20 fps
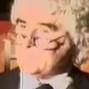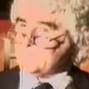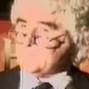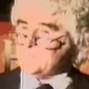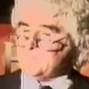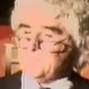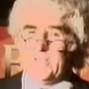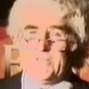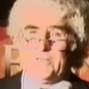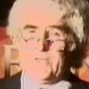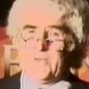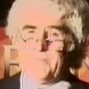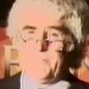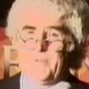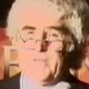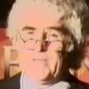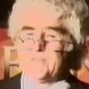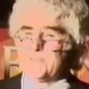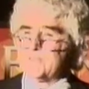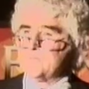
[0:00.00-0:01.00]
That there had
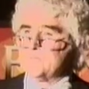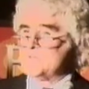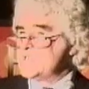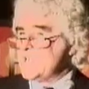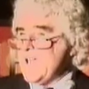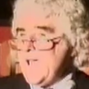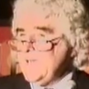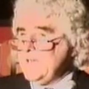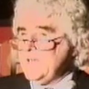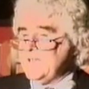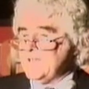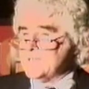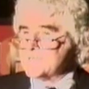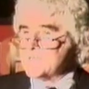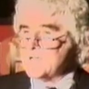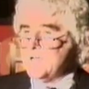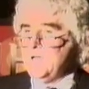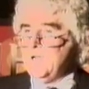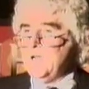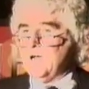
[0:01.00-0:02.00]
been some
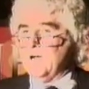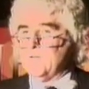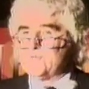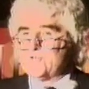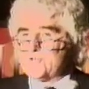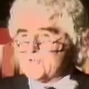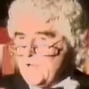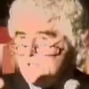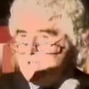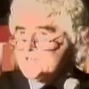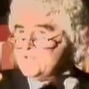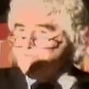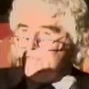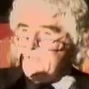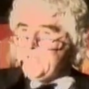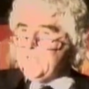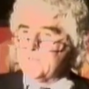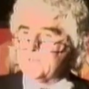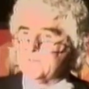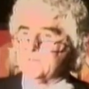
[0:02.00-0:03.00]
sightings of strange
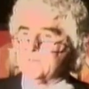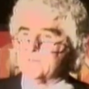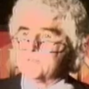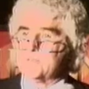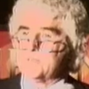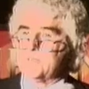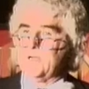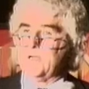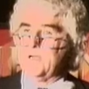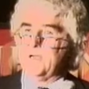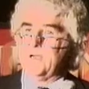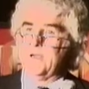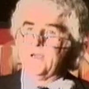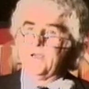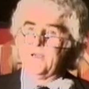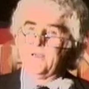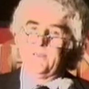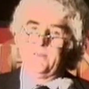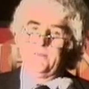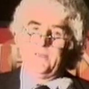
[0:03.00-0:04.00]
vehicles
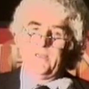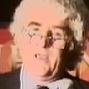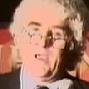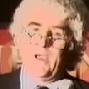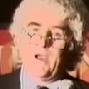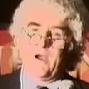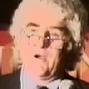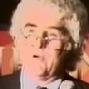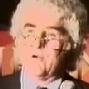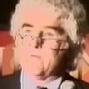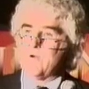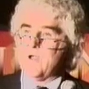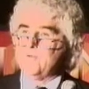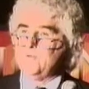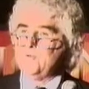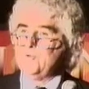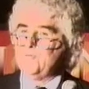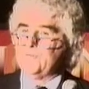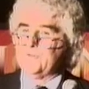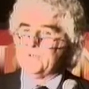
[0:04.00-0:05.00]
in the air
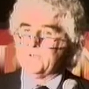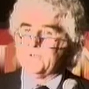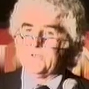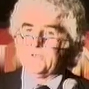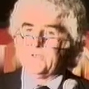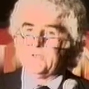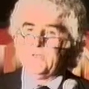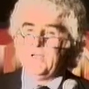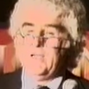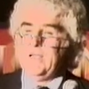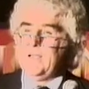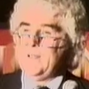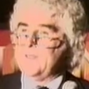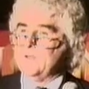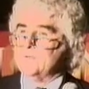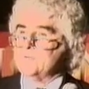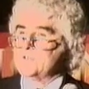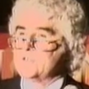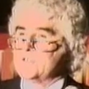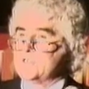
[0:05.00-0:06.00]
around Newfoundland. And
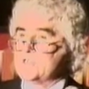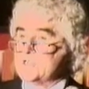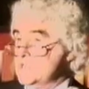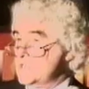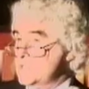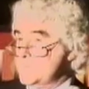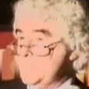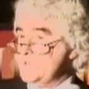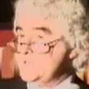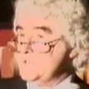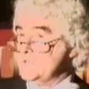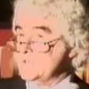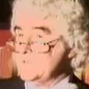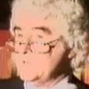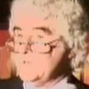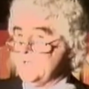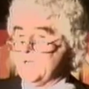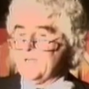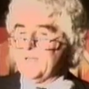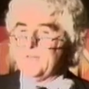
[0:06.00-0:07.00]
there was a
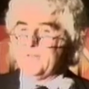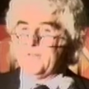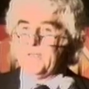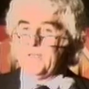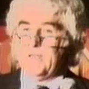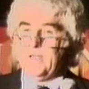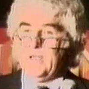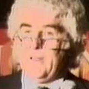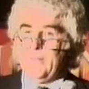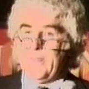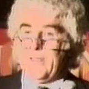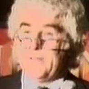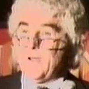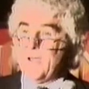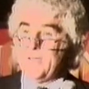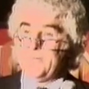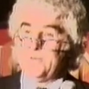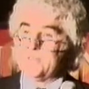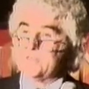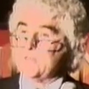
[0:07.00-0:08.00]
suspicion that they
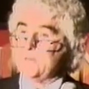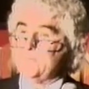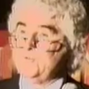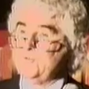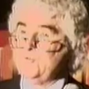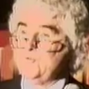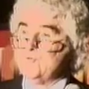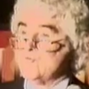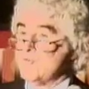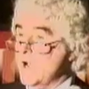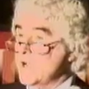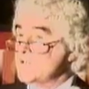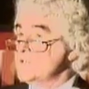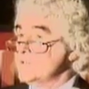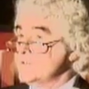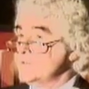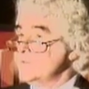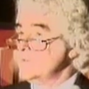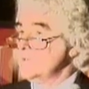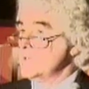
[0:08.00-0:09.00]
might be some new
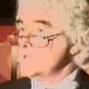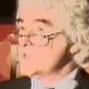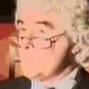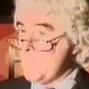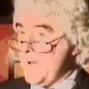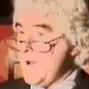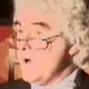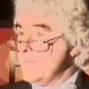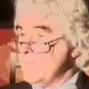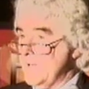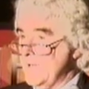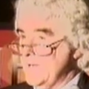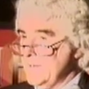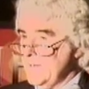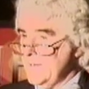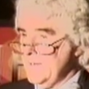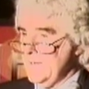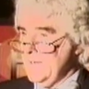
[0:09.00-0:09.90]
Russian experiment.